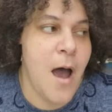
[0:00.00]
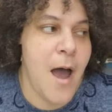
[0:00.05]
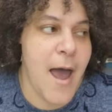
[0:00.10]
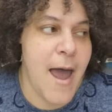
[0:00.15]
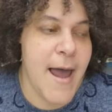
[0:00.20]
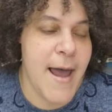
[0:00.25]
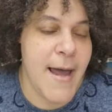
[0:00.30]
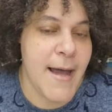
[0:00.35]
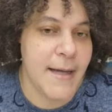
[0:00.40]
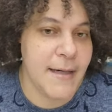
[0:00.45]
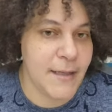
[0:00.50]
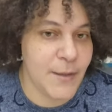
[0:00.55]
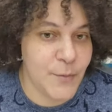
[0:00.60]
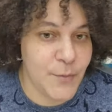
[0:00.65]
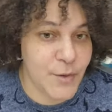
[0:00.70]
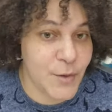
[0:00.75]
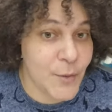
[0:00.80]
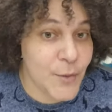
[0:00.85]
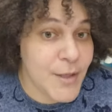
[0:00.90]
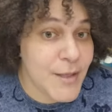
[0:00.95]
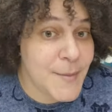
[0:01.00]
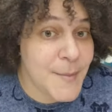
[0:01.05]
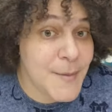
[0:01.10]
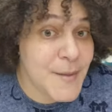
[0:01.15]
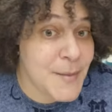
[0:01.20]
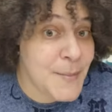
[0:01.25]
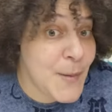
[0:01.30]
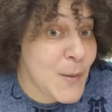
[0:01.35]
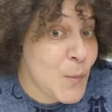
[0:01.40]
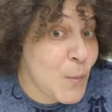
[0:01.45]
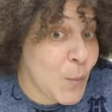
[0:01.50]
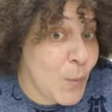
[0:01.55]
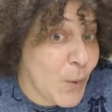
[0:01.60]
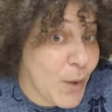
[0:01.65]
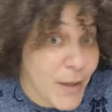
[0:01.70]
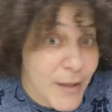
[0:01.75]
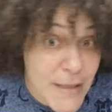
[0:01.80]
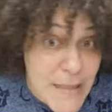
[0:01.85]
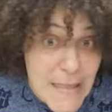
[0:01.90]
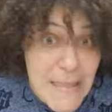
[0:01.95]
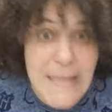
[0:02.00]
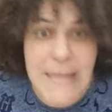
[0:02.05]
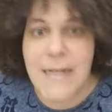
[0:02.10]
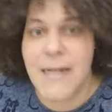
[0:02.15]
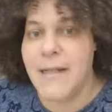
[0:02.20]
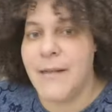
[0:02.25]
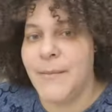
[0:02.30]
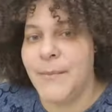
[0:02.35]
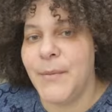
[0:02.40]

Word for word: And it was only supposed to be one,